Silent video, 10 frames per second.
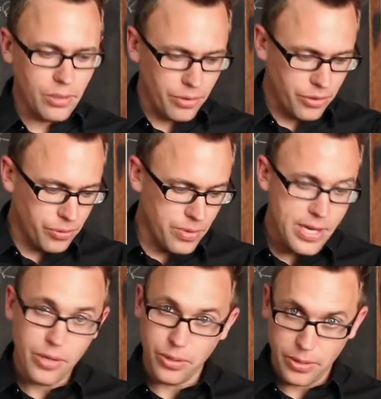a little
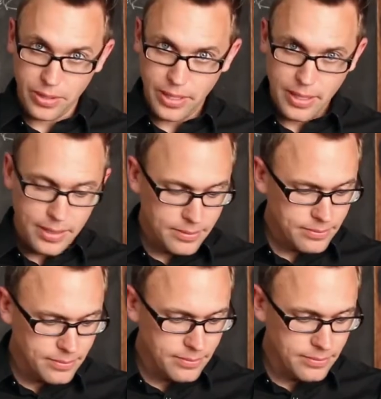3-year-old
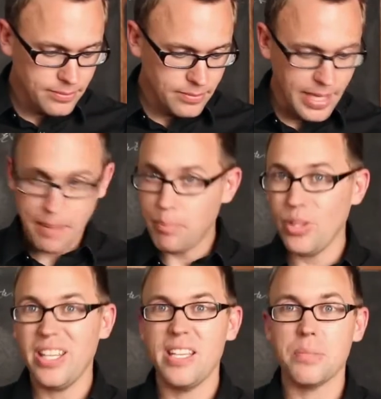can
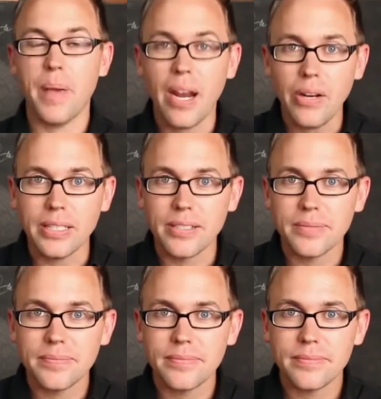bully his
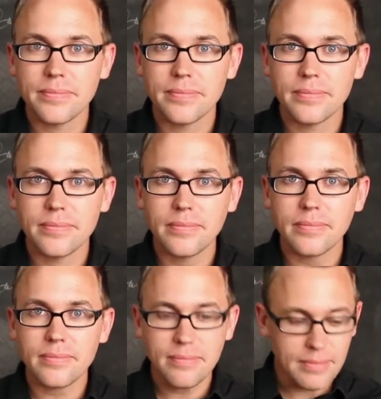parents.
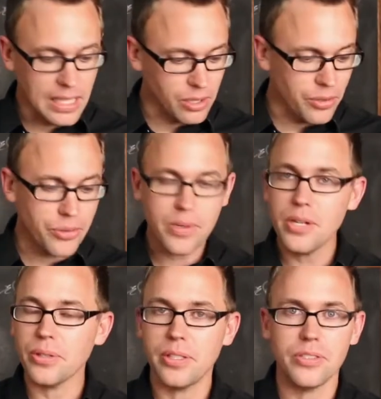A little
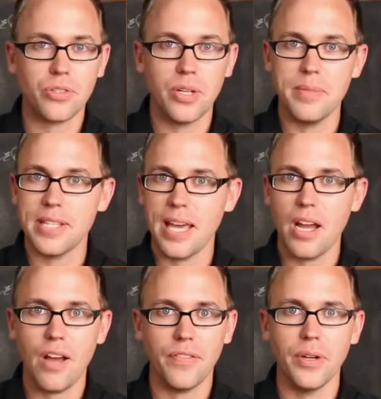3-year-old can scream his
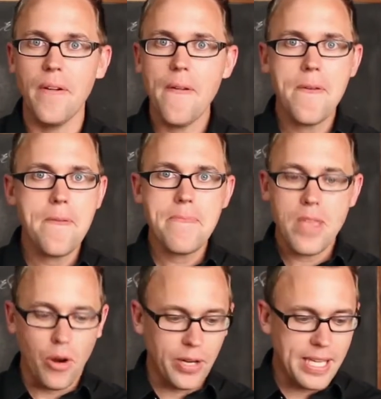head off
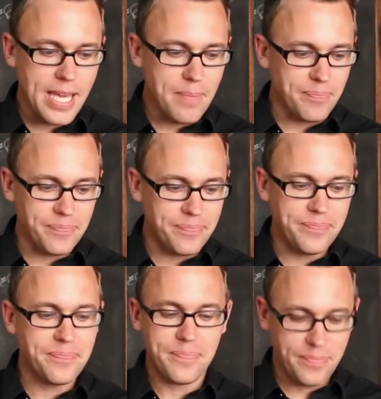or keep
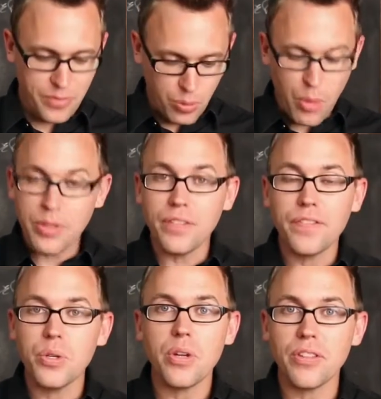throwing the
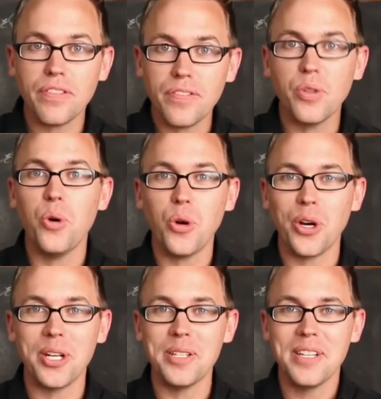food on the
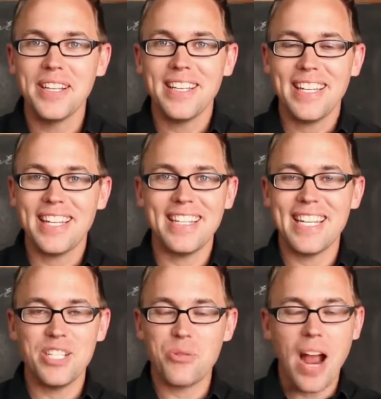floor
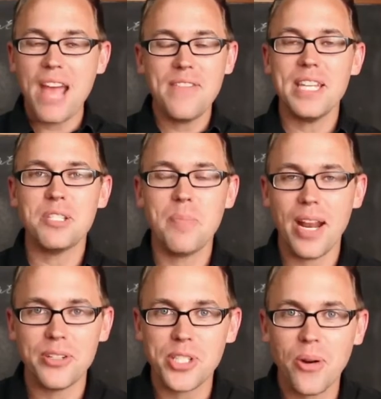and driving his
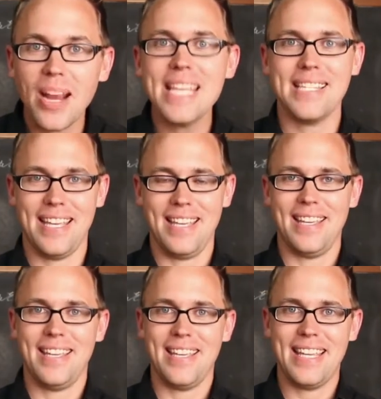parents
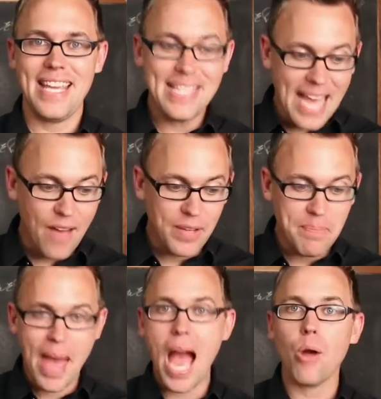crazy. He's
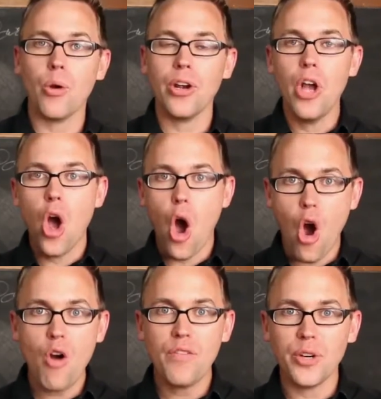having power
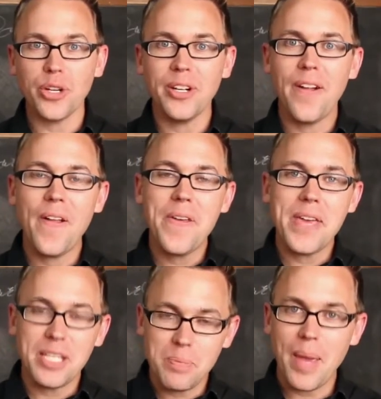over
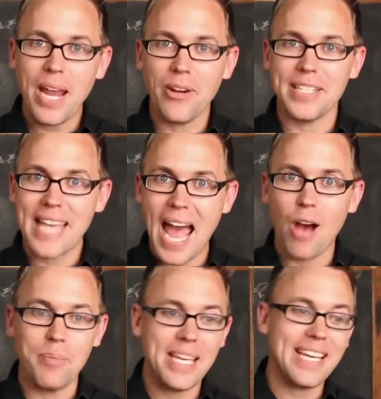his parents.
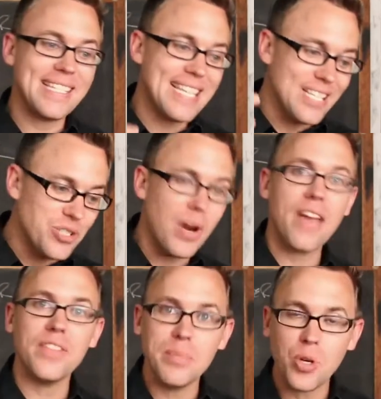How? Because he's
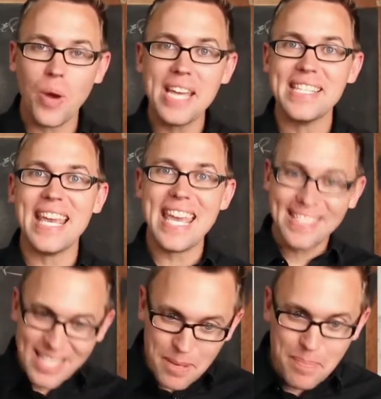driving them crazy. He
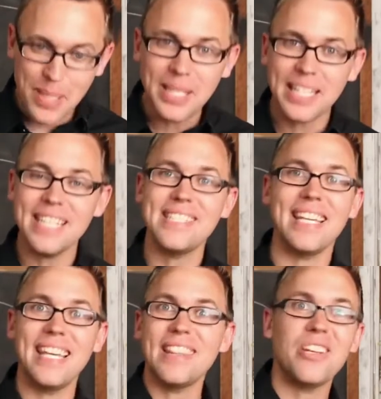has the ability
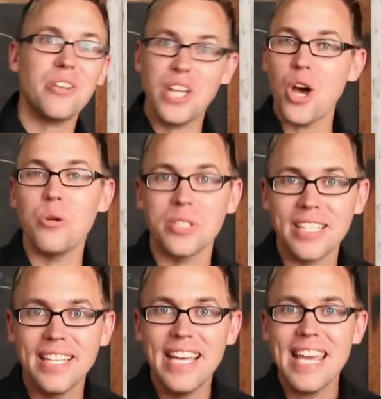to get their
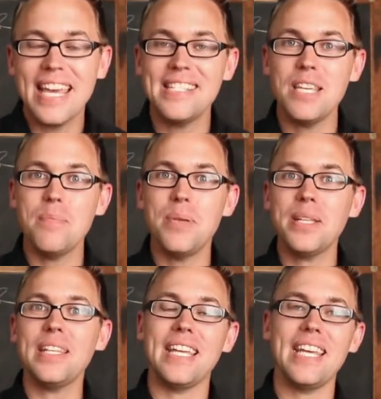goat. He has the
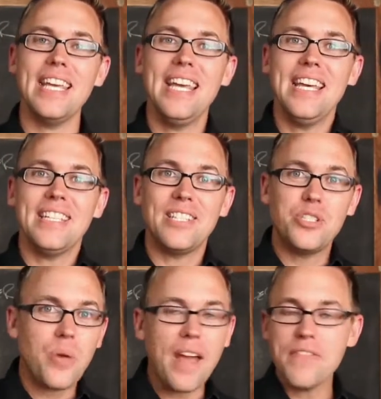ability to
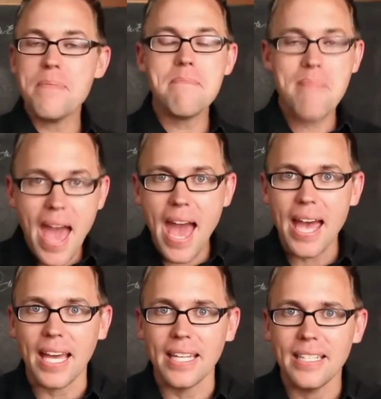drive them
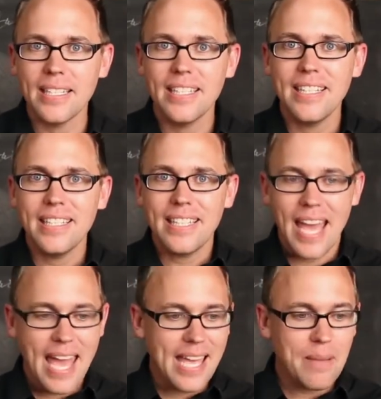mad.
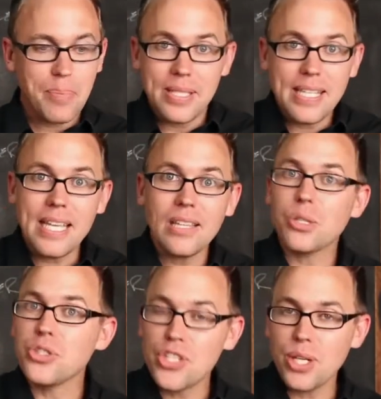A petite
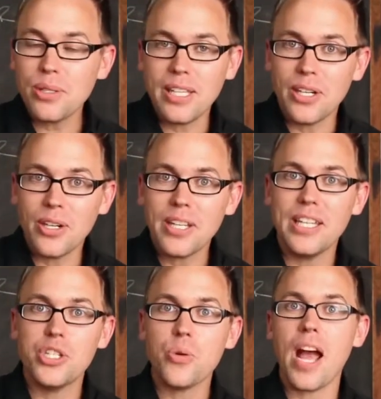little cheerleader
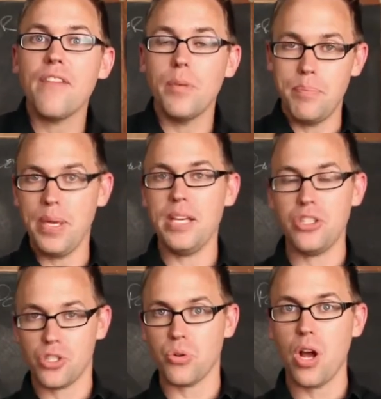can drive a big,
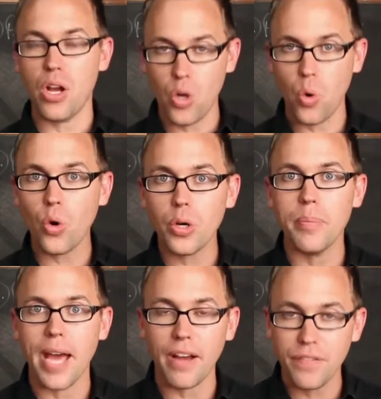strong
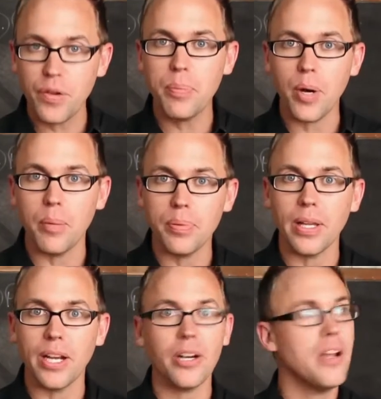quarterback football
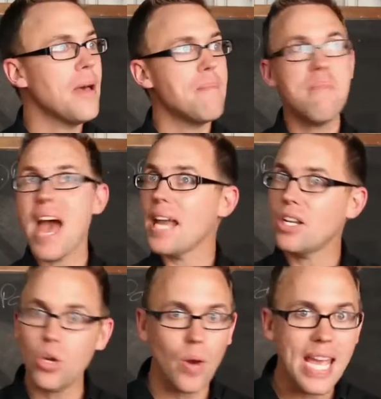player
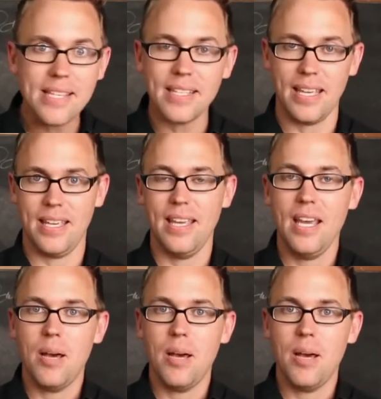mad crazy